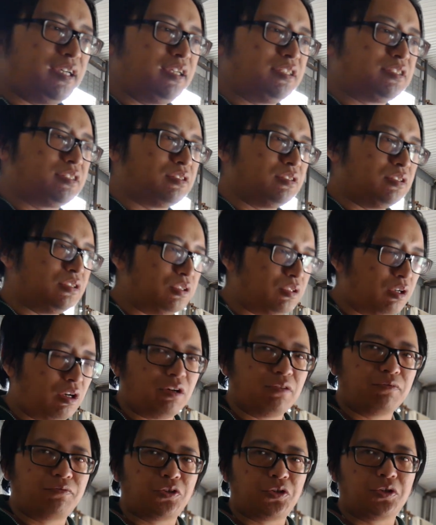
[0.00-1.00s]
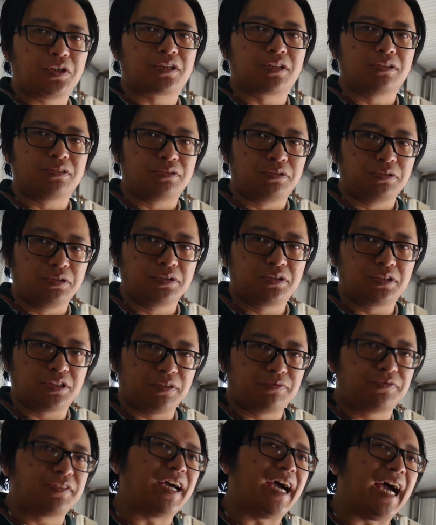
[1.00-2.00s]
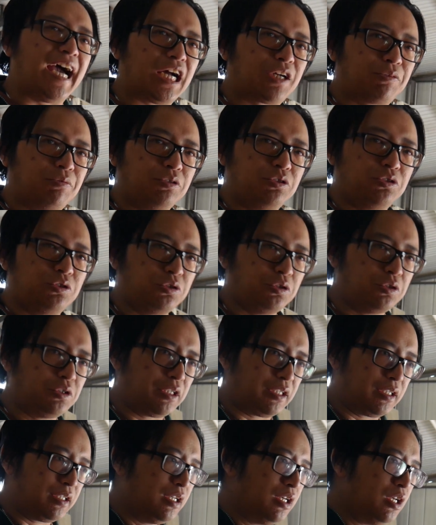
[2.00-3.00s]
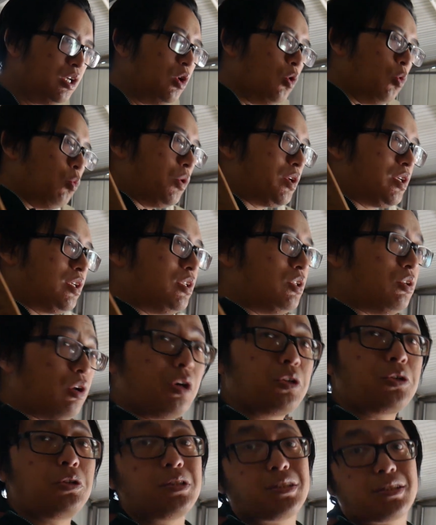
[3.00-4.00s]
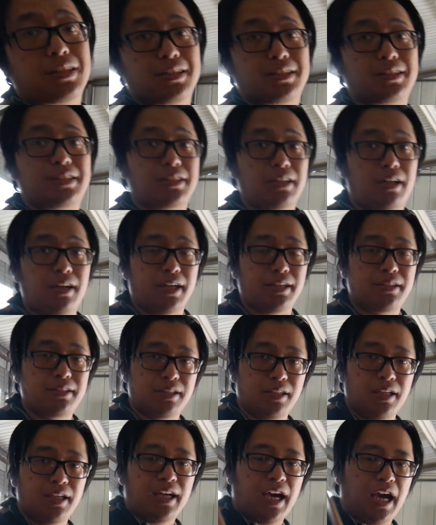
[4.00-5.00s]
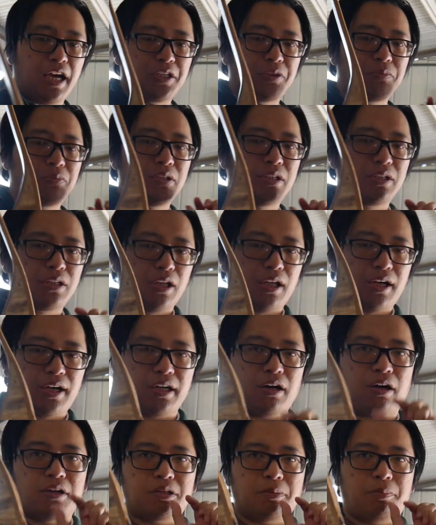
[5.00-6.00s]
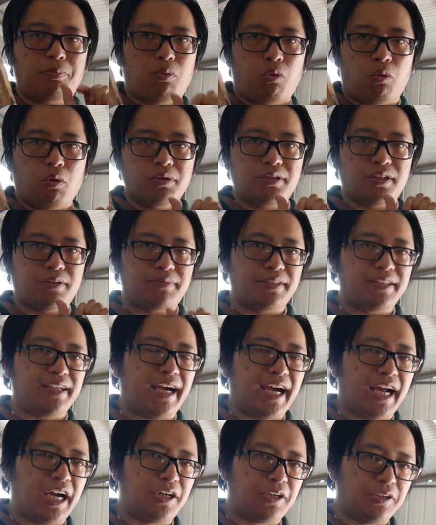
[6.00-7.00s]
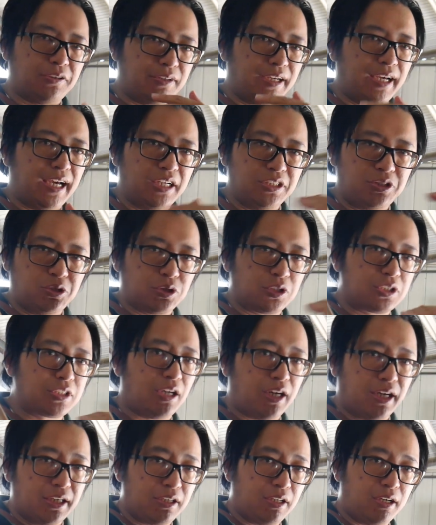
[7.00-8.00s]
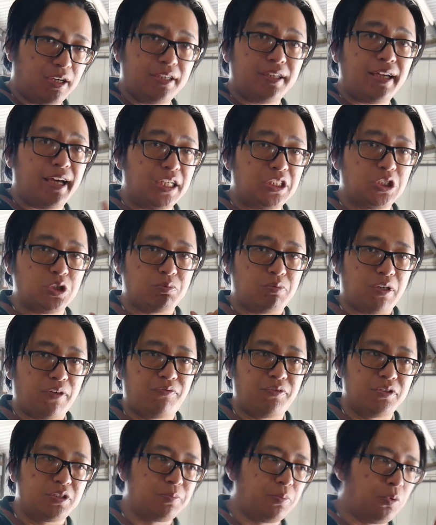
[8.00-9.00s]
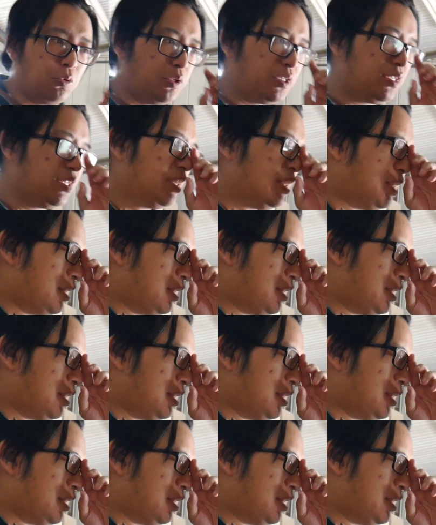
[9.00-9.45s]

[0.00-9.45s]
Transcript: it's not very conducive to accurate shooting. When you're not using a sight and you rely on the point of the arrow as your guideline, as your reference point,